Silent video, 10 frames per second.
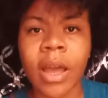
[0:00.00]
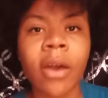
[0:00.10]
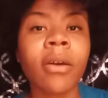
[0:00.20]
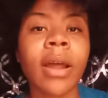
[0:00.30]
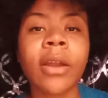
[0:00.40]

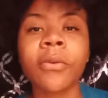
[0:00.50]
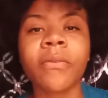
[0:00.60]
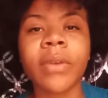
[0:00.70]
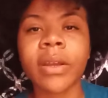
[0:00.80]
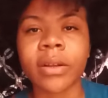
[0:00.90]
I don't, I
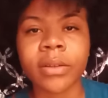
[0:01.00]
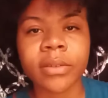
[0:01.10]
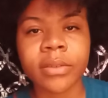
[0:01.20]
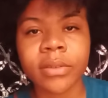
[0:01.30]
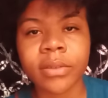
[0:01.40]
don't fear.
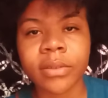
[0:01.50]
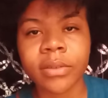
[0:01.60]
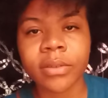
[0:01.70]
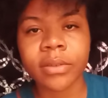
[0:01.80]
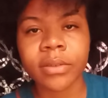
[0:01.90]

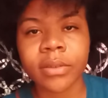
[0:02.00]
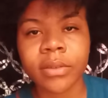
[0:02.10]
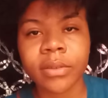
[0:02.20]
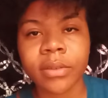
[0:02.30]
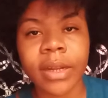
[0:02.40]

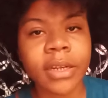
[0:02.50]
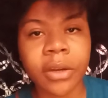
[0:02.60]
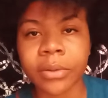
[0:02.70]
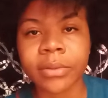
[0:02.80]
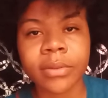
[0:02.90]
I
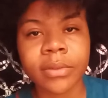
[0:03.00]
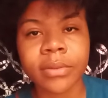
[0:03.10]
don't.